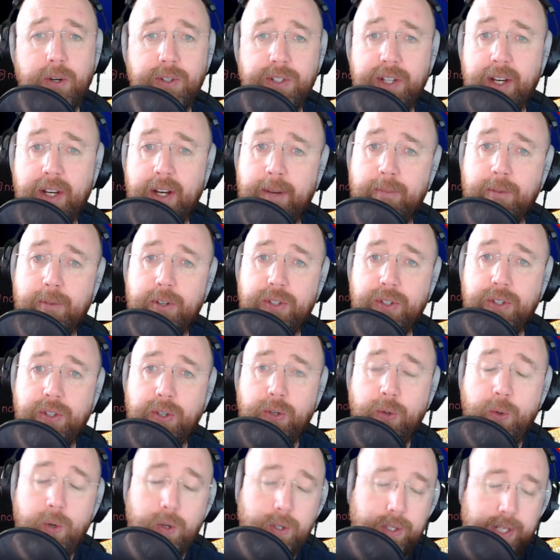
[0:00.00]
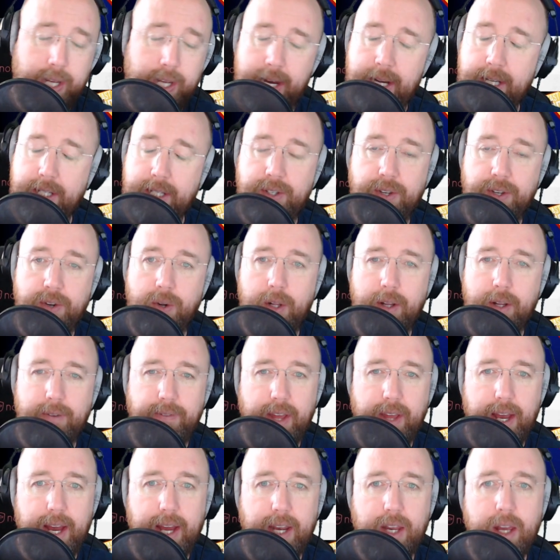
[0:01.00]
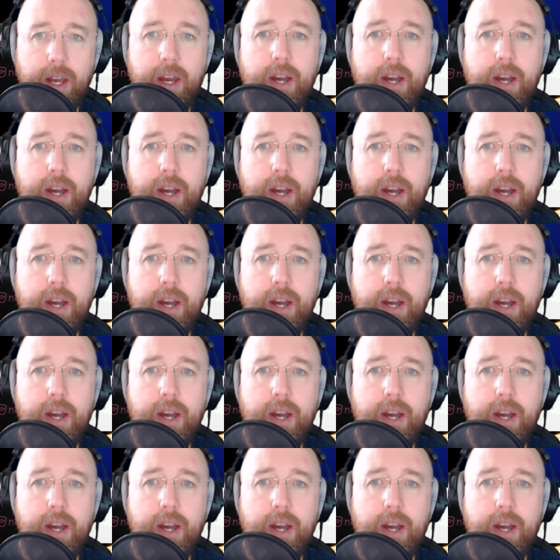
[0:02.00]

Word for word: timers and Google Docs and all of that,